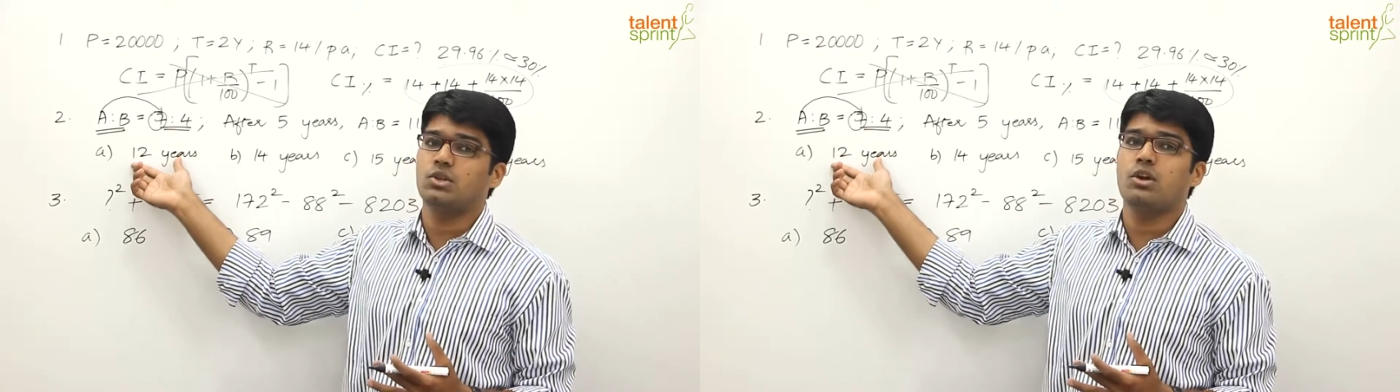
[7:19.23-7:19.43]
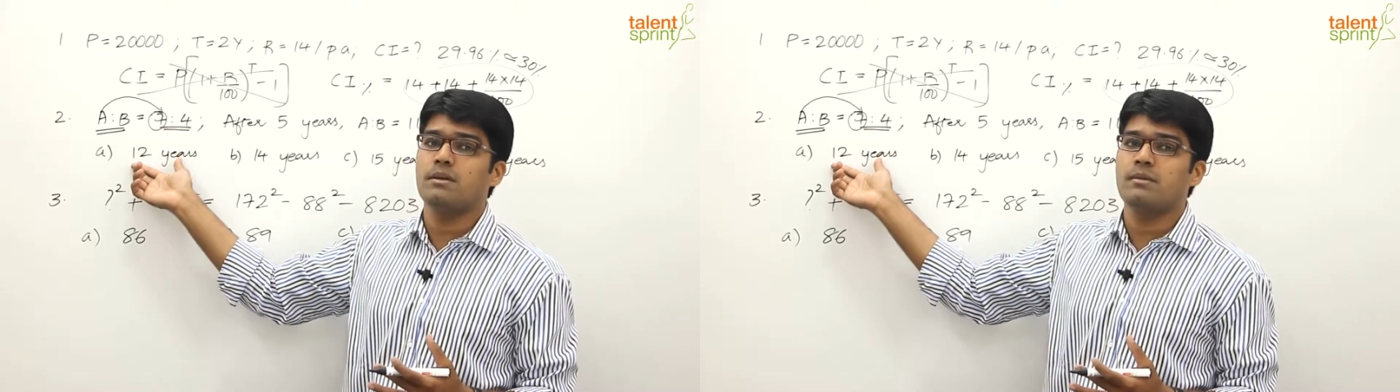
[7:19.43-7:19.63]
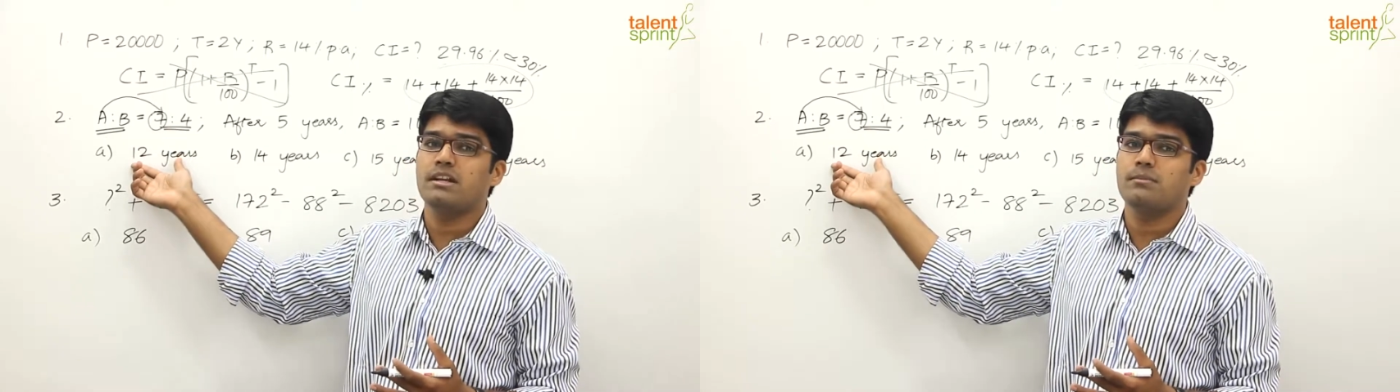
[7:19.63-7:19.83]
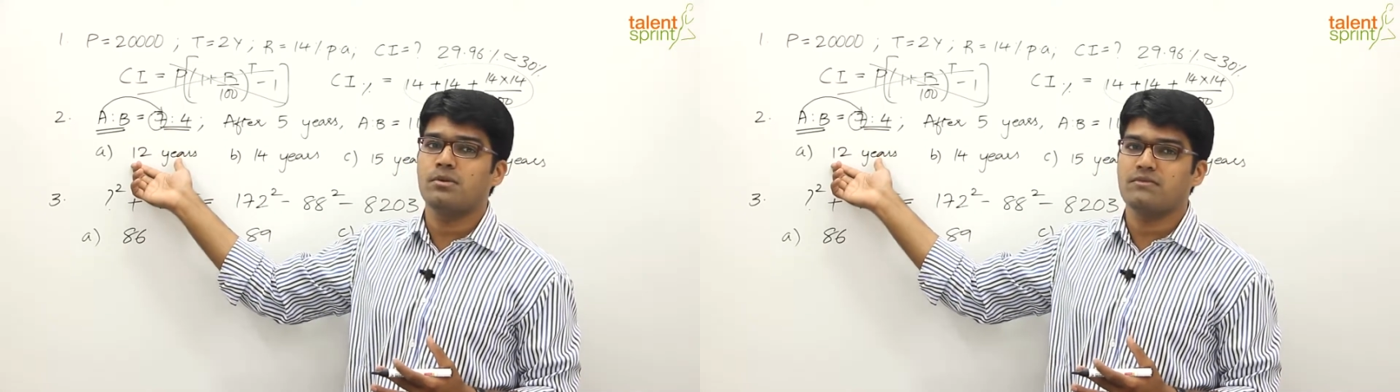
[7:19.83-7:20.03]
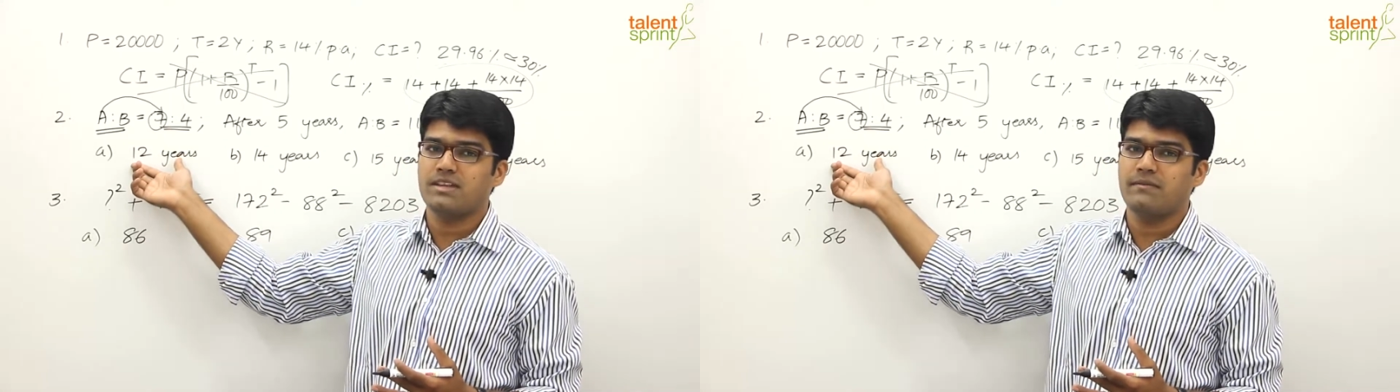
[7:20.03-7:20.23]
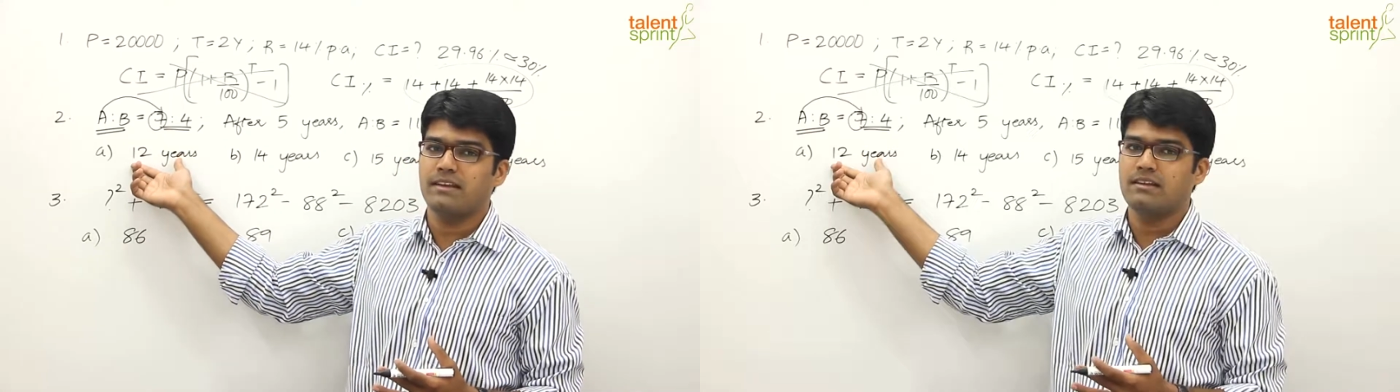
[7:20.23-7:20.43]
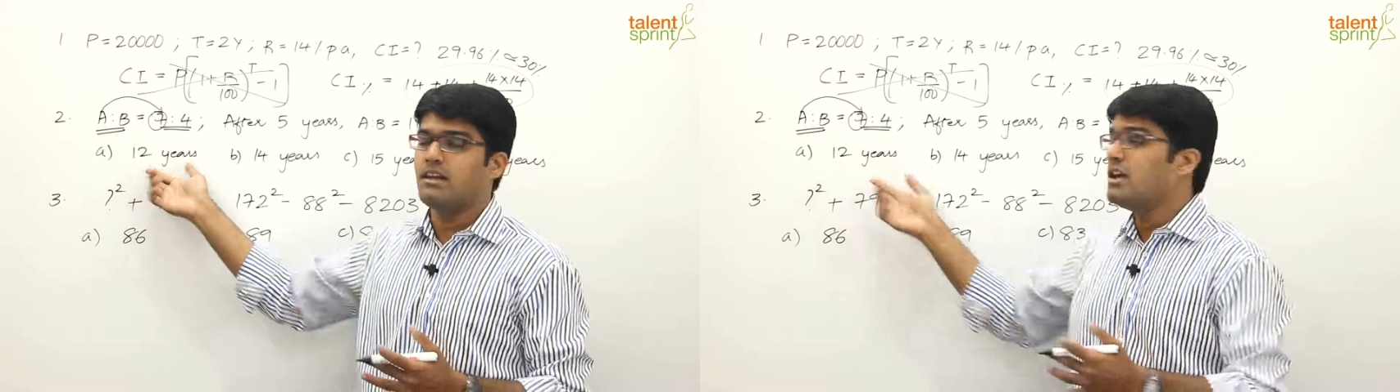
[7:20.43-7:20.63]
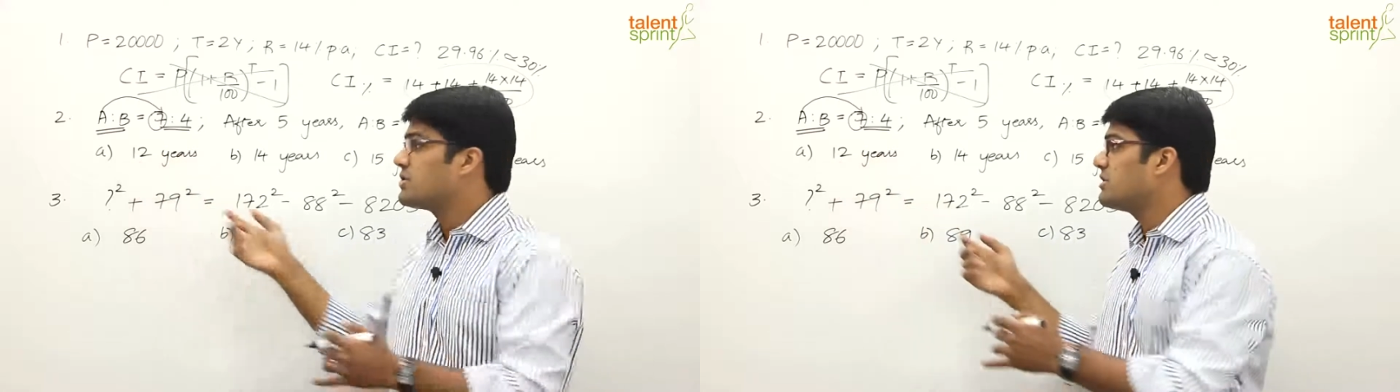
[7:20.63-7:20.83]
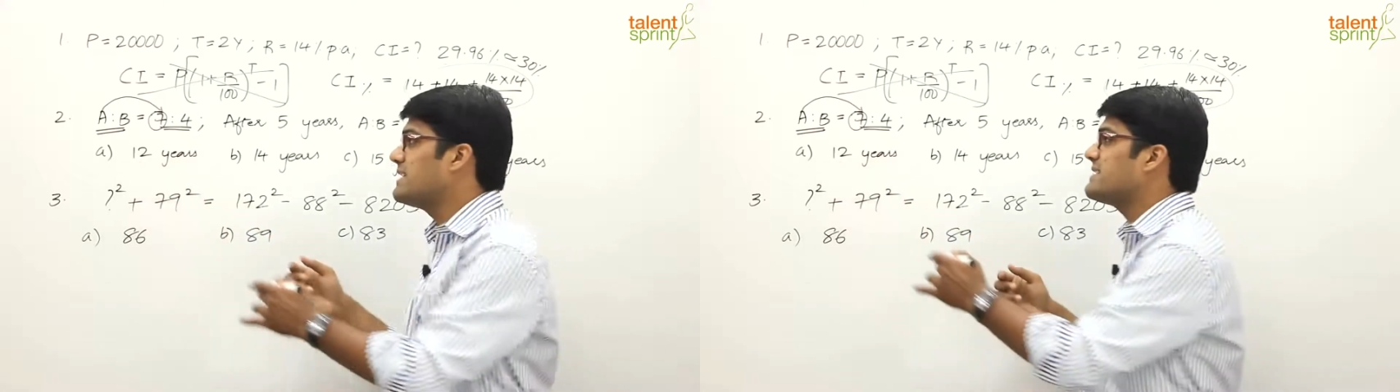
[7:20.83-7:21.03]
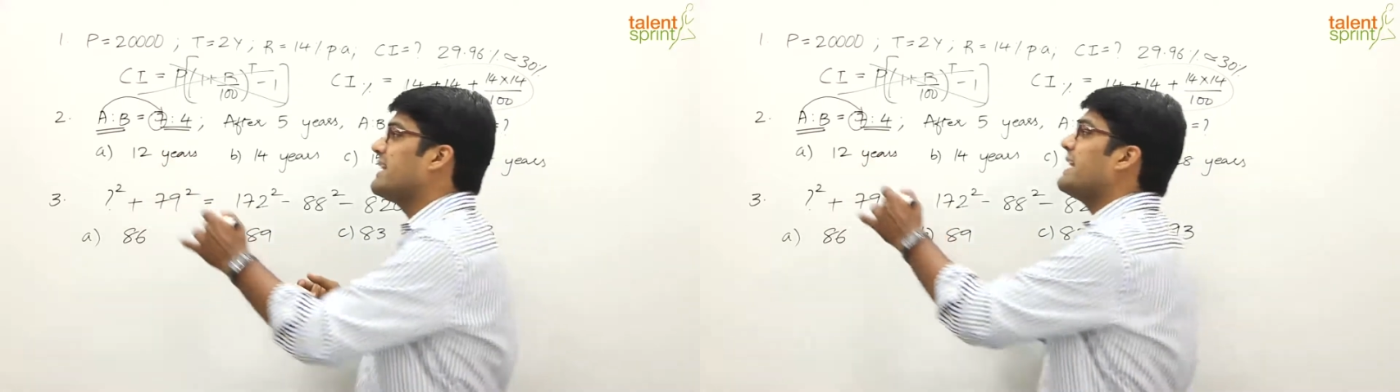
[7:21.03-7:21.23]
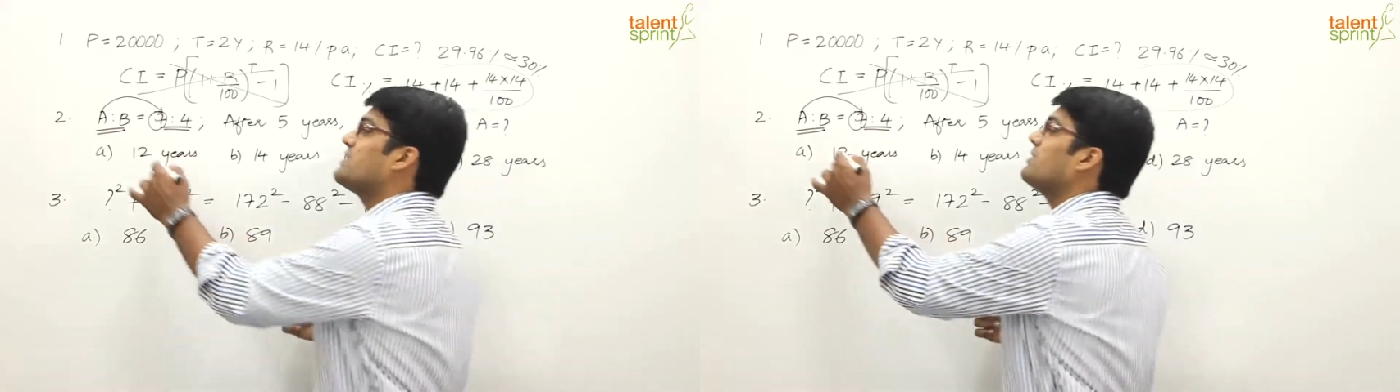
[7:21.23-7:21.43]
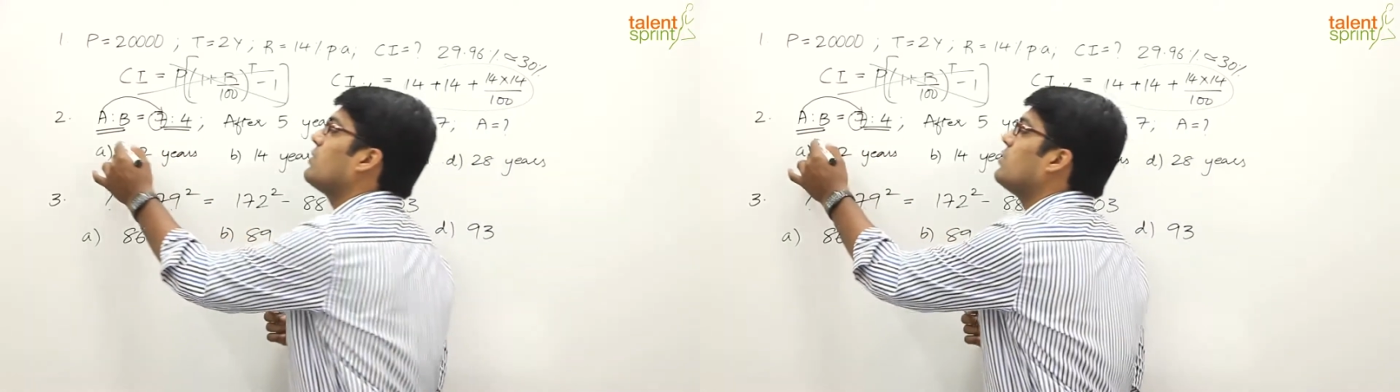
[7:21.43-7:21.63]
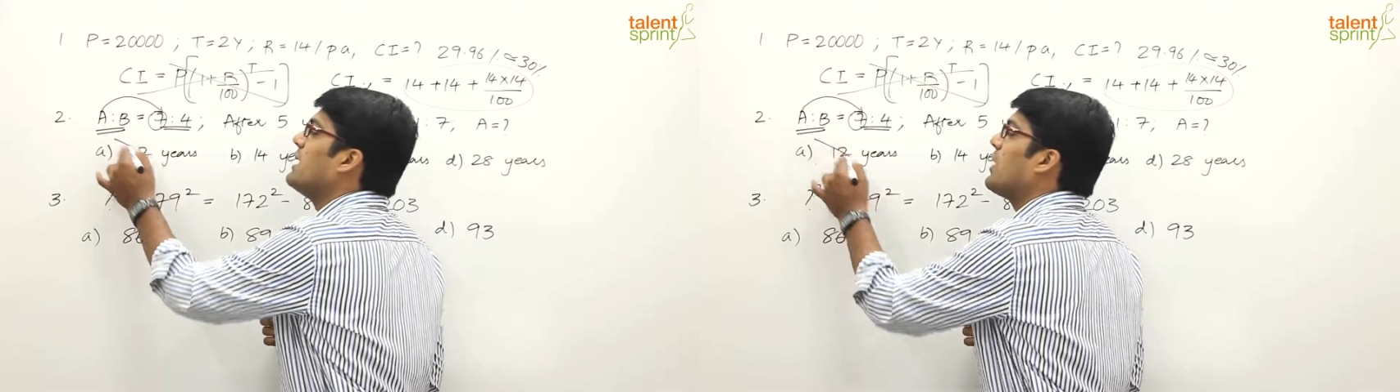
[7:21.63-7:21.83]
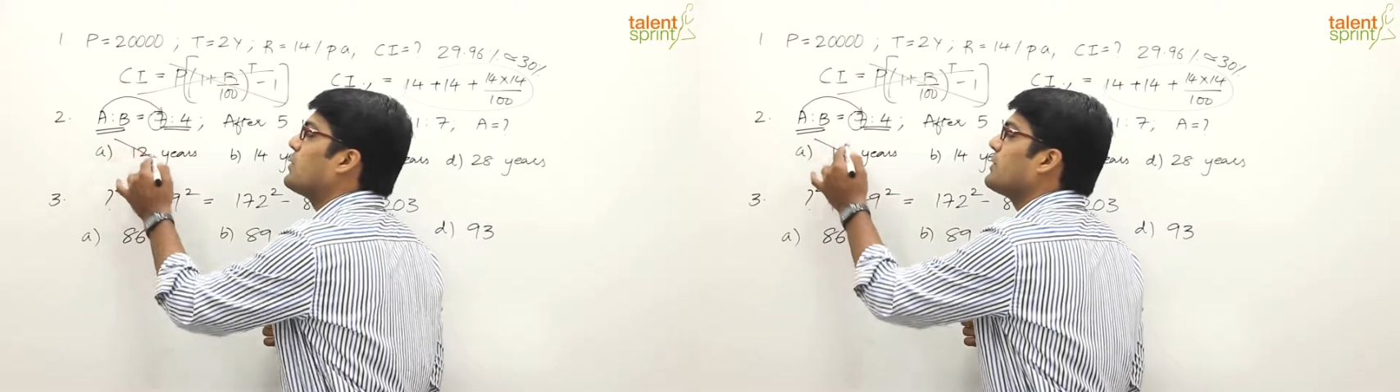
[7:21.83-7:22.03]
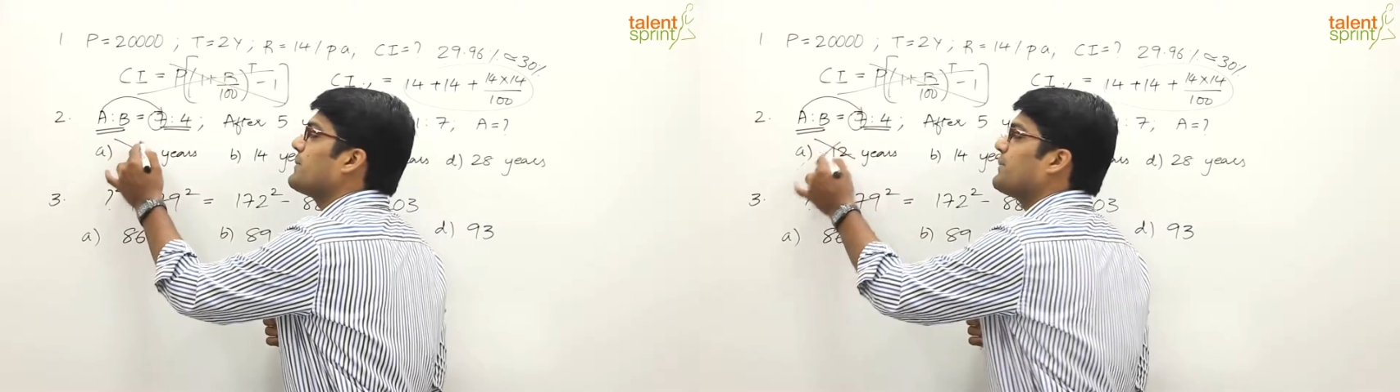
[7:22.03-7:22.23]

not a multiple of 7. So this gets ruled out.